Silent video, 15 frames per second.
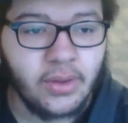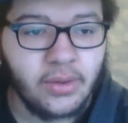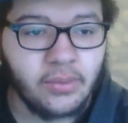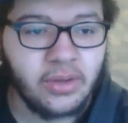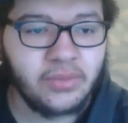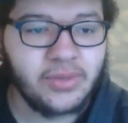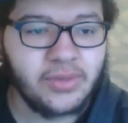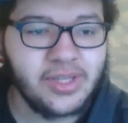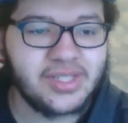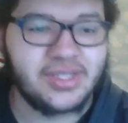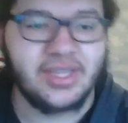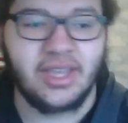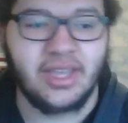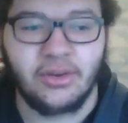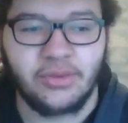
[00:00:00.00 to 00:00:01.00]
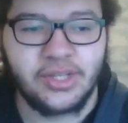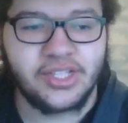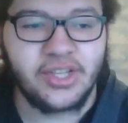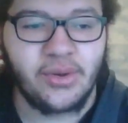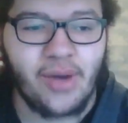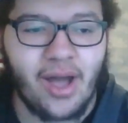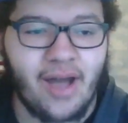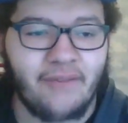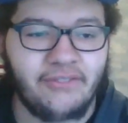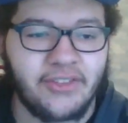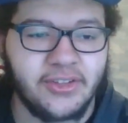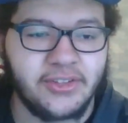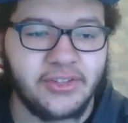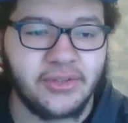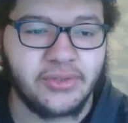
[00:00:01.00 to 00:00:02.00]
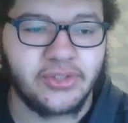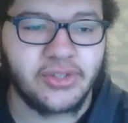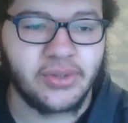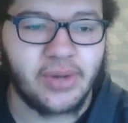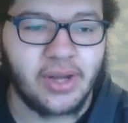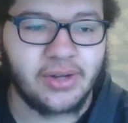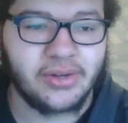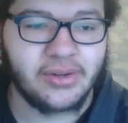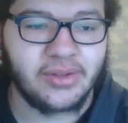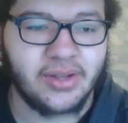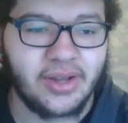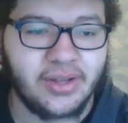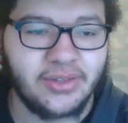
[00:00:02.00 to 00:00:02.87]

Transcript: When we steal, we so often do so under the,